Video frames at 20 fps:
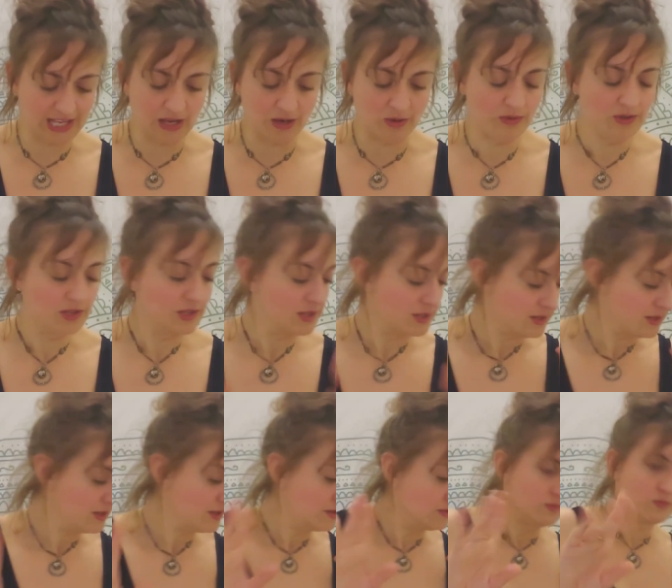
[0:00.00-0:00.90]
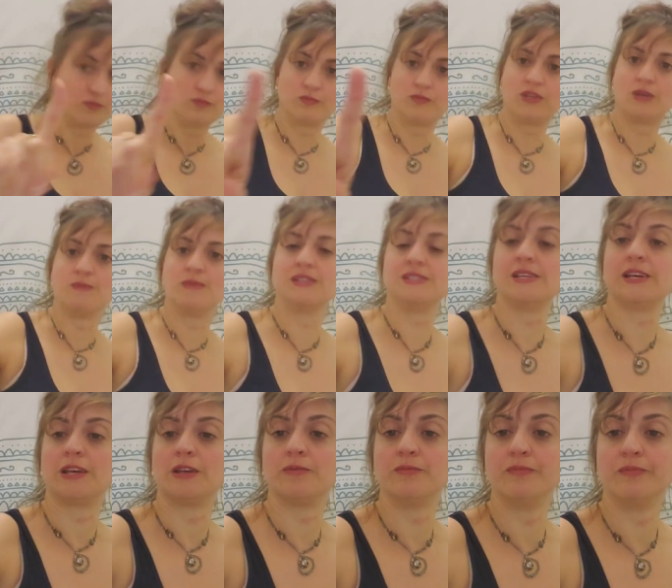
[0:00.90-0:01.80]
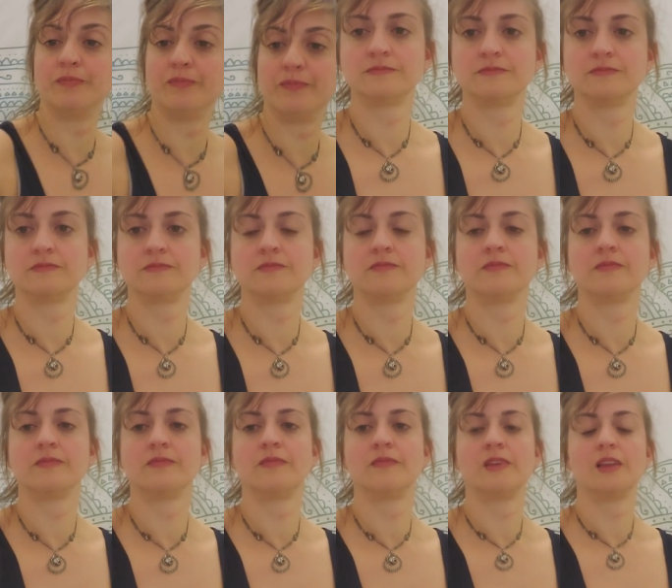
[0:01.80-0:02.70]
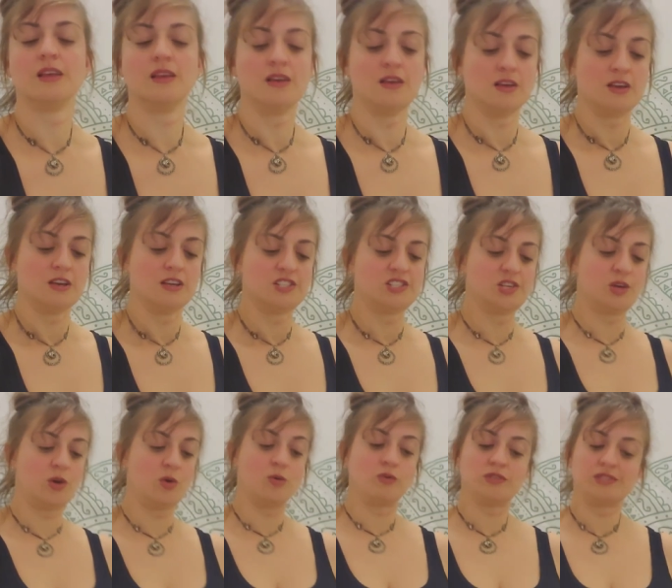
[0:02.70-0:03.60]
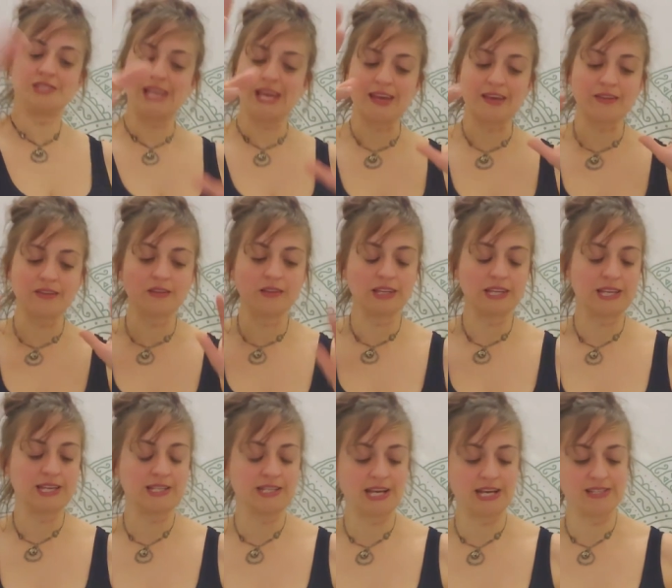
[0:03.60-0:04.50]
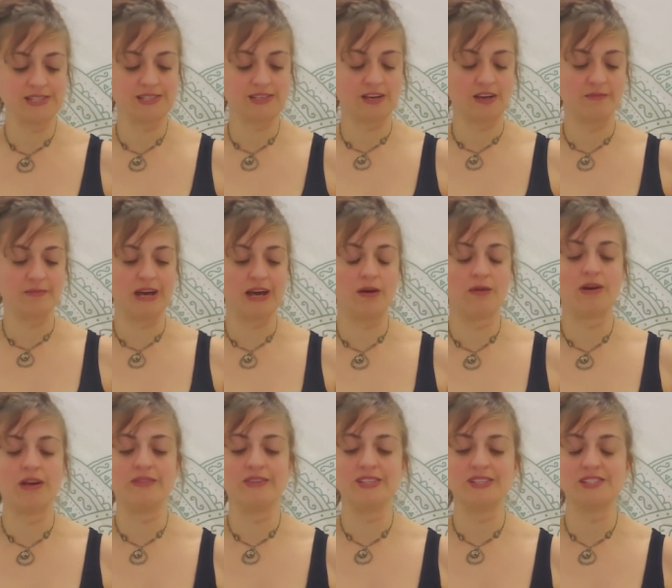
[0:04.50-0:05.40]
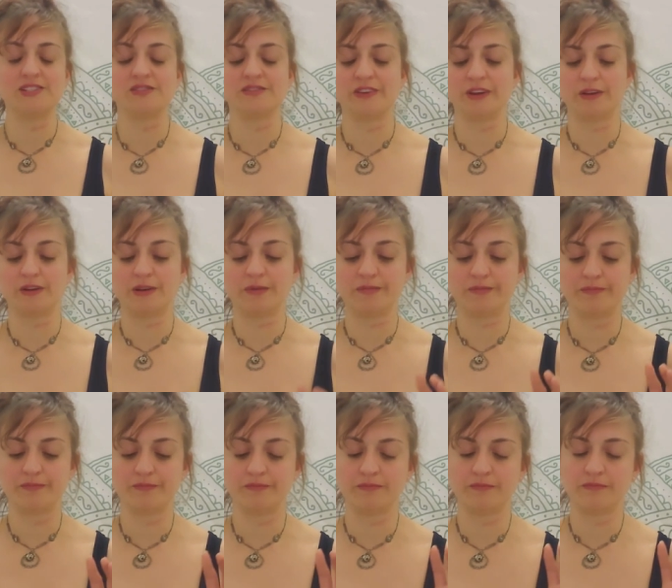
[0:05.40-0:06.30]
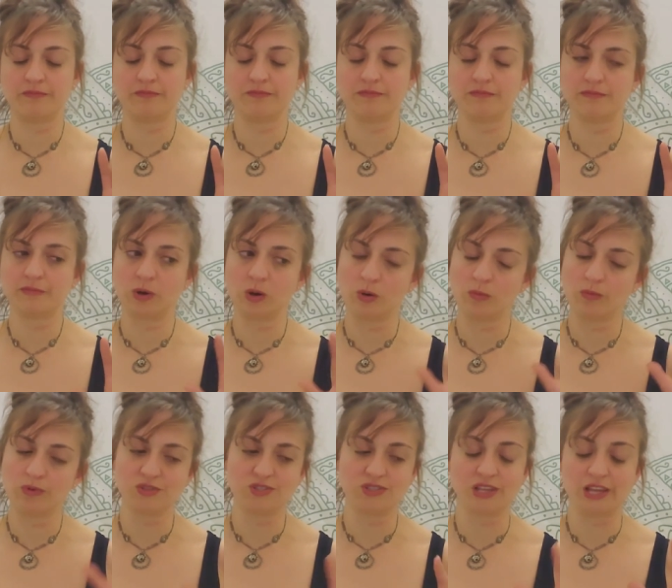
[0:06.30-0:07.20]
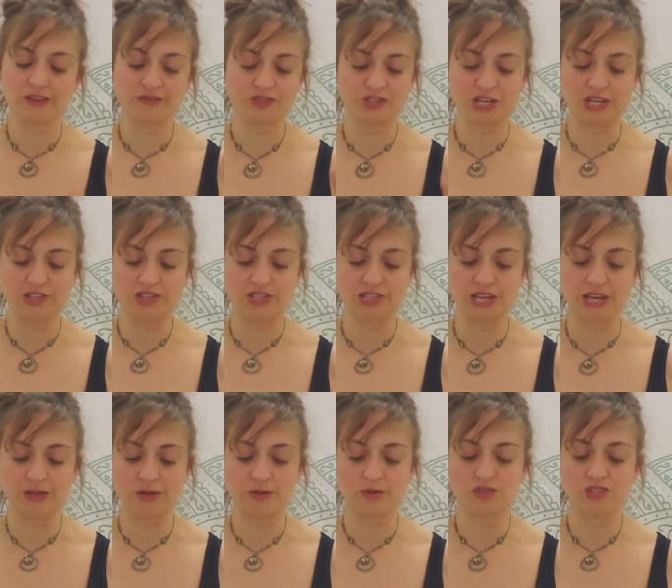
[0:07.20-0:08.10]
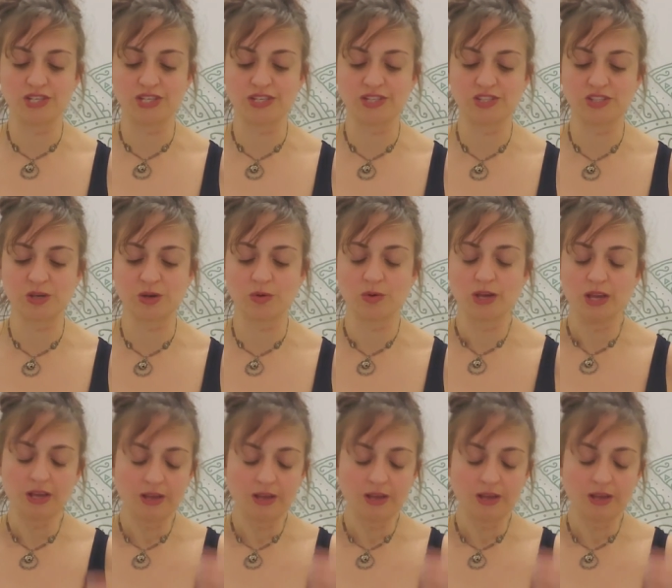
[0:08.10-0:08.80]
out. Give me a second. So Take the Lead has come out, and this is very almost life-changing energy. So